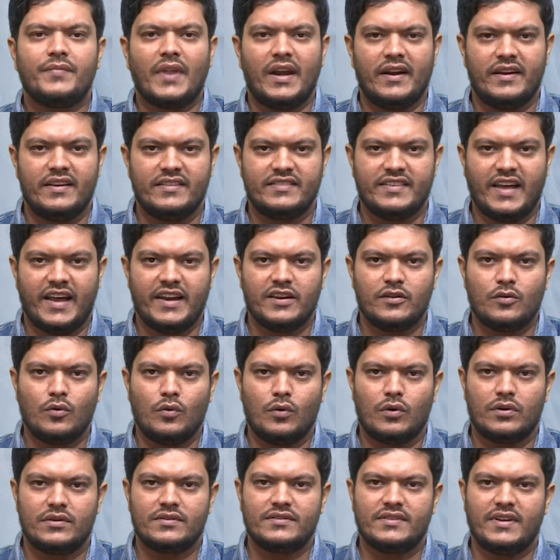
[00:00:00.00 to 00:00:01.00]
design
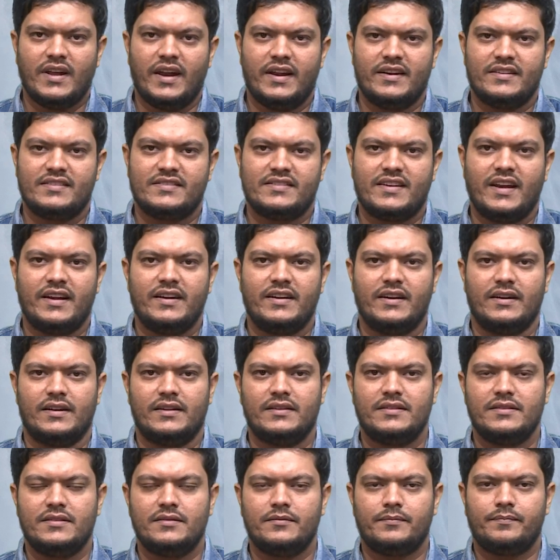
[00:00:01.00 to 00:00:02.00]
codes and
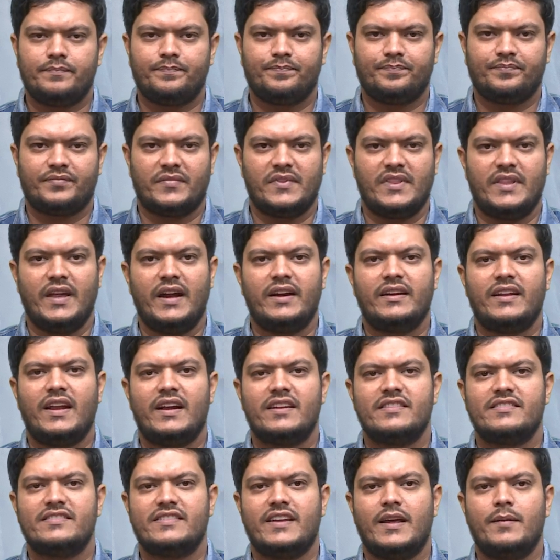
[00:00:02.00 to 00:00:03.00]
standards that are
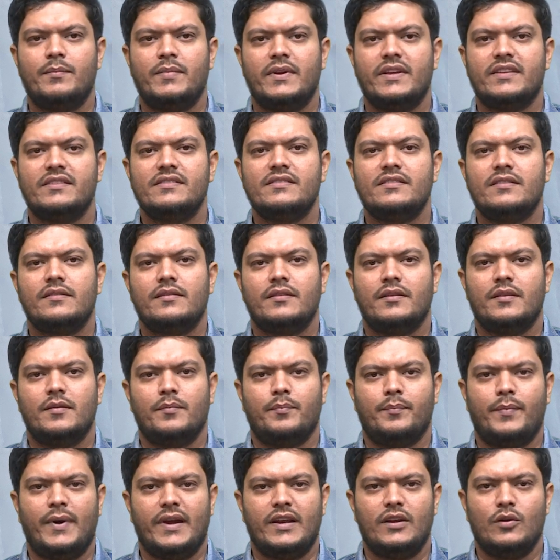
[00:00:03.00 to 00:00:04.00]
established
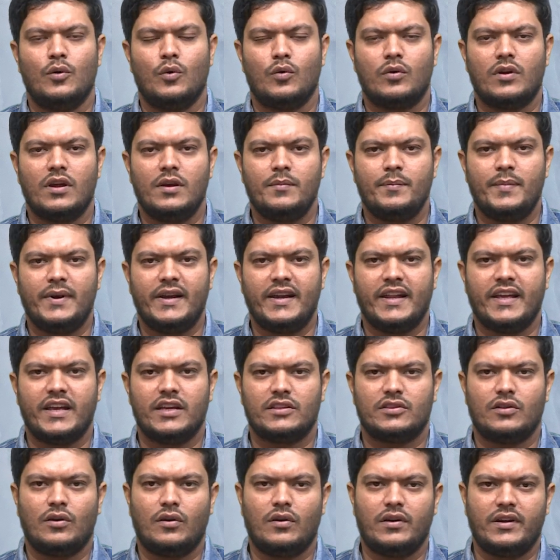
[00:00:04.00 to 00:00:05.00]
by local building
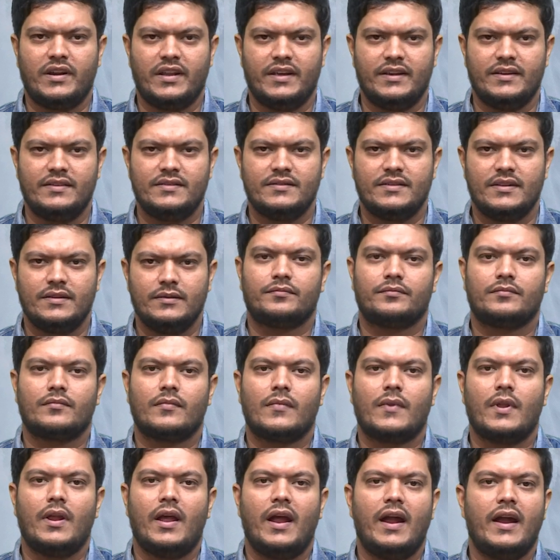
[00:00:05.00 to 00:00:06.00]
authorities
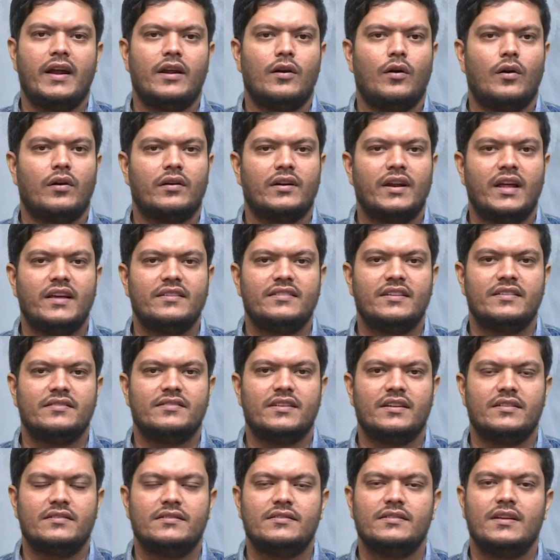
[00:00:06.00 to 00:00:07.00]
and
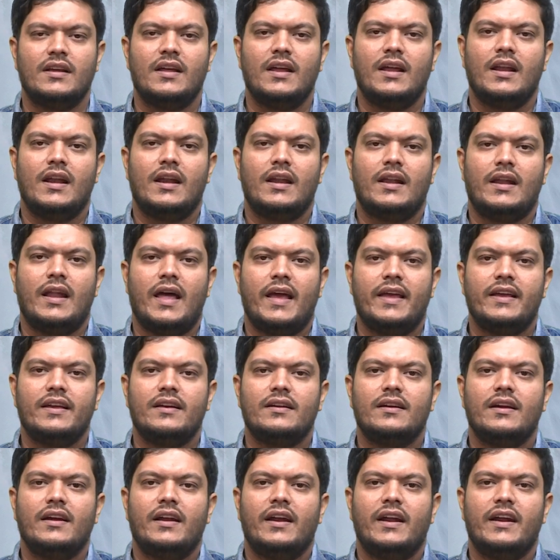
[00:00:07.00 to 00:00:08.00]
organizations like
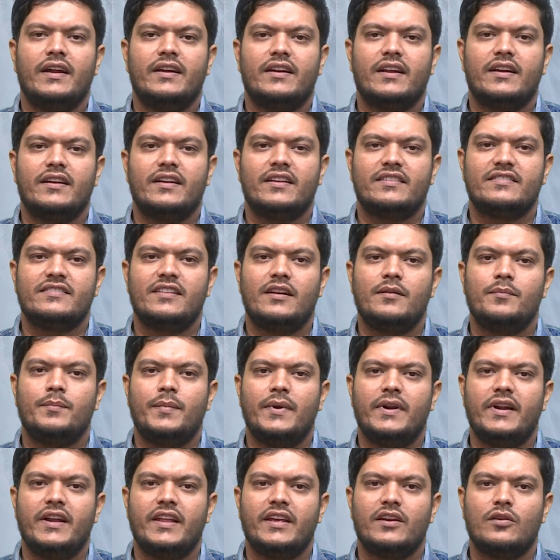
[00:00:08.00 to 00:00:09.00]
International
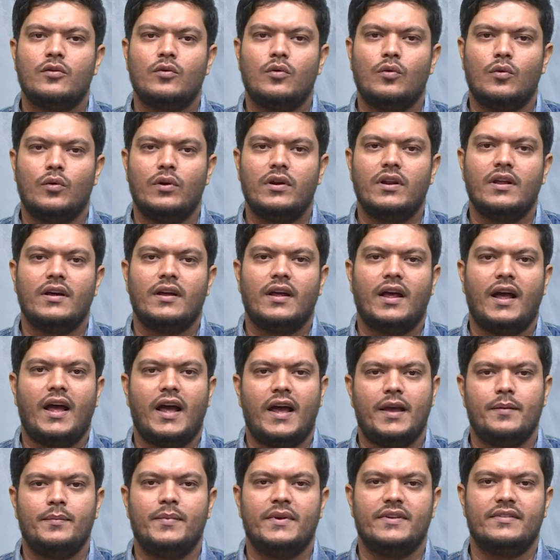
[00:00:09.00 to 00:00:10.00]
Building Code
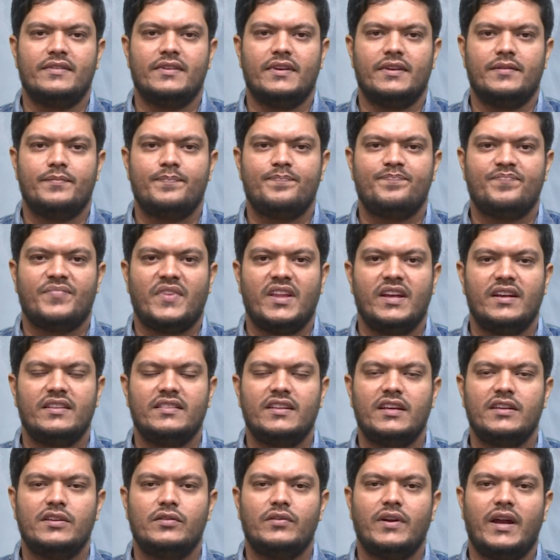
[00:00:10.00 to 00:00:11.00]
in
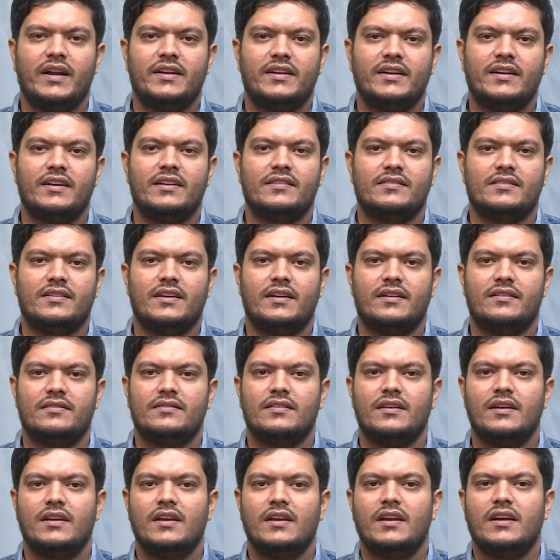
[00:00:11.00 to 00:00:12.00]
the United States.
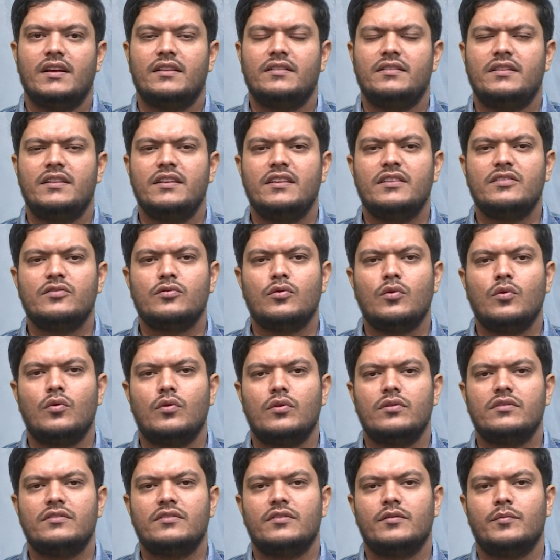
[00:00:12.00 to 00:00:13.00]
These
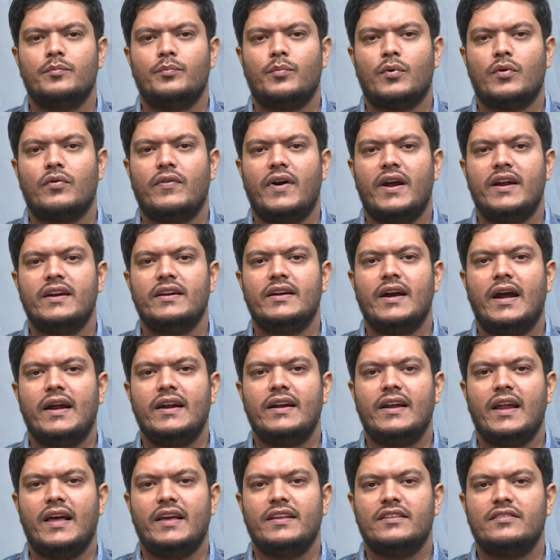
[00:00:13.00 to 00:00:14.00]
codes provide
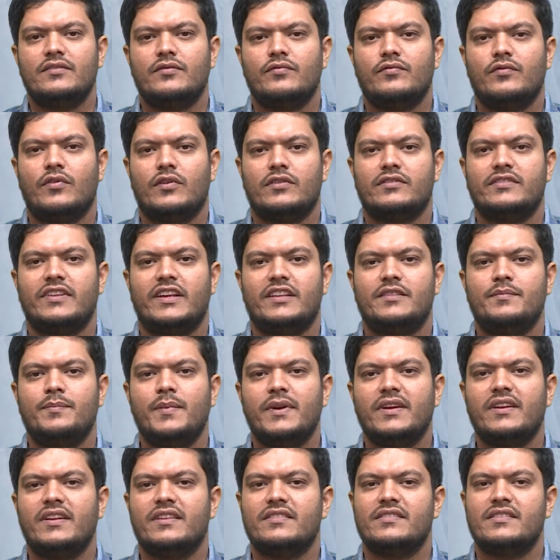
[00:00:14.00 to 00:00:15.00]
guidelines for
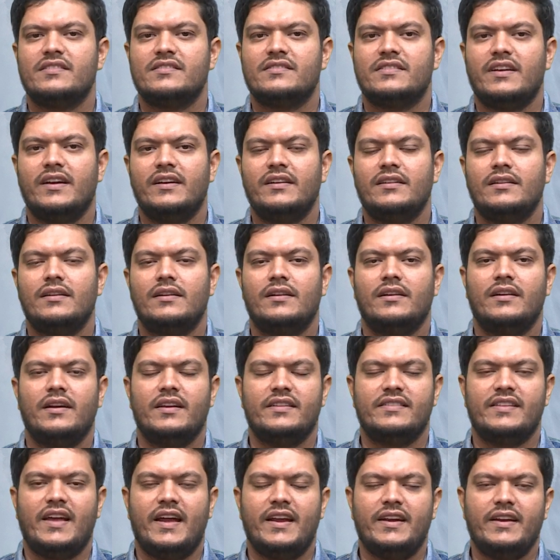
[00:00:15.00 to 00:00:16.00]
seismic resistant
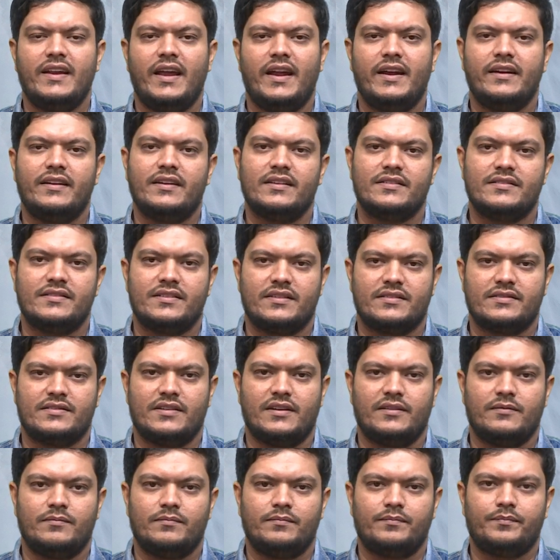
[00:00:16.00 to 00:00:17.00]
design and
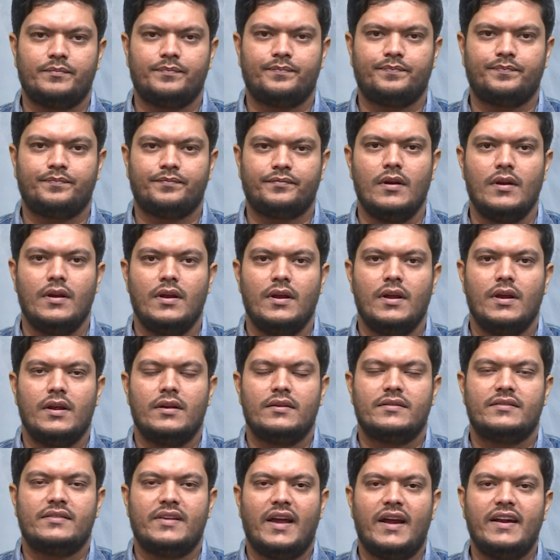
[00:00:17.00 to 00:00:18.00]
construction.
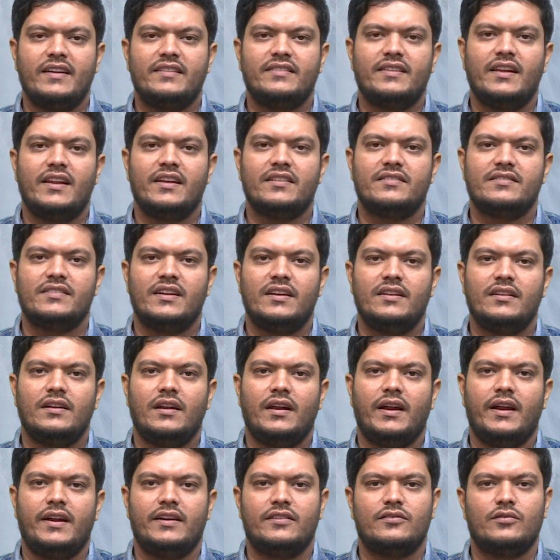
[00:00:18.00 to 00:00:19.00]
Site selection
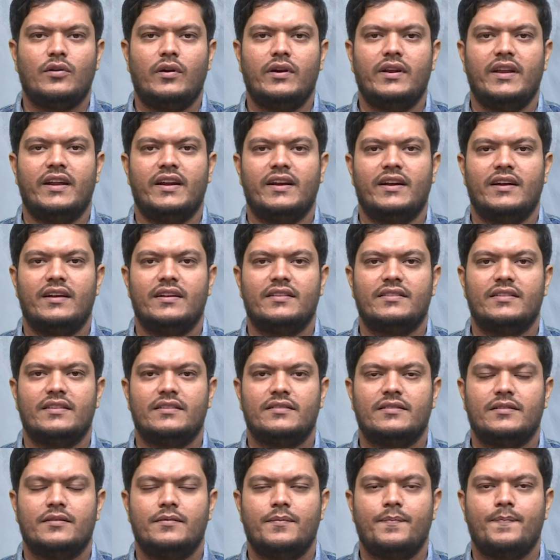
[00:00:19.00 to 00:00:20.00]
and soil analysis.